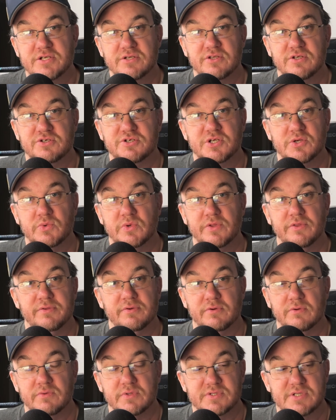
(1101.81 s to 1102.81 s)
that she went
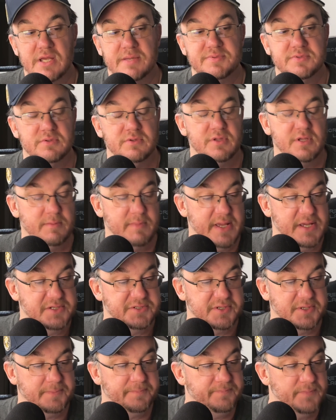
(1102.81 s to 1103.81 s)
through was absolutely
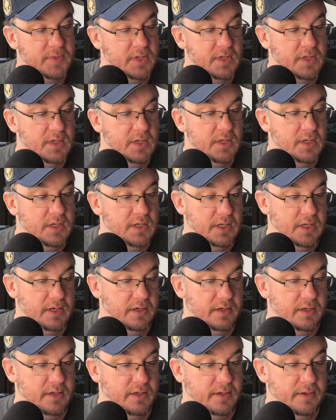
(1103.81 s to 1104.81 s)
amazing.
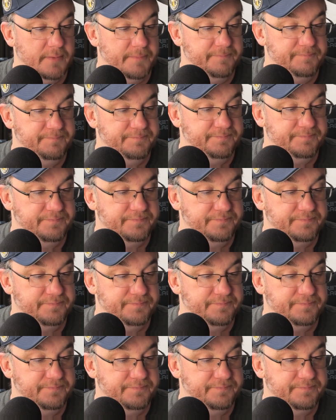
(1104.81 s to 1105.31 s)
And